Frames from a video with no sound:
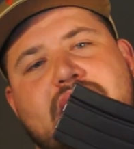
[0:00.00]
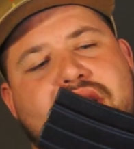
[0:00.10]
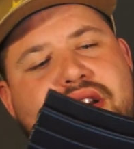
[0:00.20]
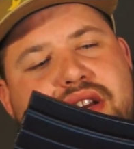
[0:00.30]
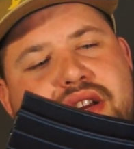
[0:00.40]

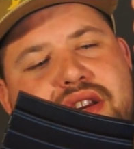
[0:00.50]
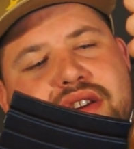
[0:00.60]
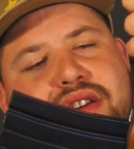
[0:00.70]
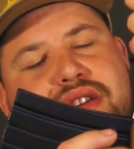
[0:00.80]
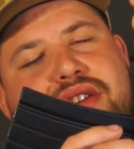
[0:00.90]

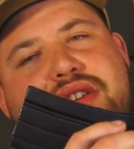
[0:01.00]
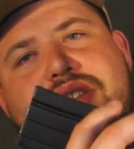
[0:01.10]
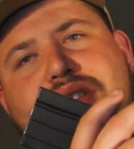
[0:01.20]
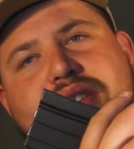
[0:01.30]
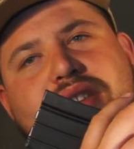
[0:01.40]
and
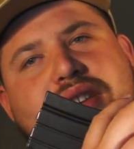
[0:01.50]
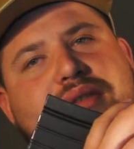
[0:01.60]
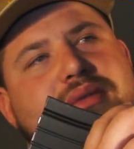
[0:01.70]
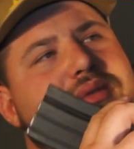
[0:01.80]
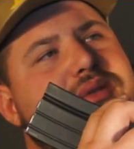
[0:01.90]
you know,